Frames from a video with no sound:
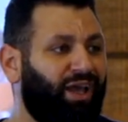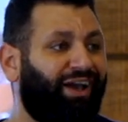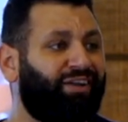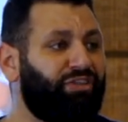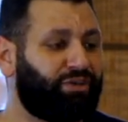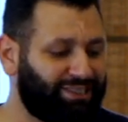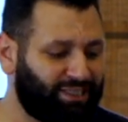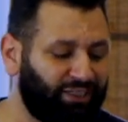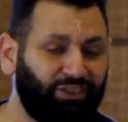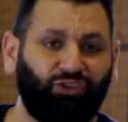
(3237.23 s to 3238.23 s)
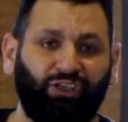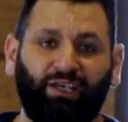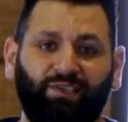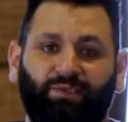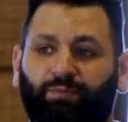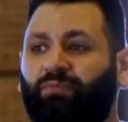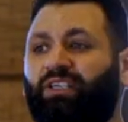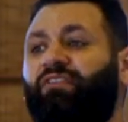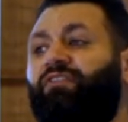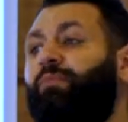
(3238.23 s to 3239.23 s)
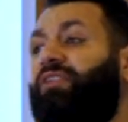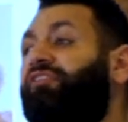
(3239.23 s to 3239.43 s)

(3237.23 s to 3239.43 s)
Another strategy is give them the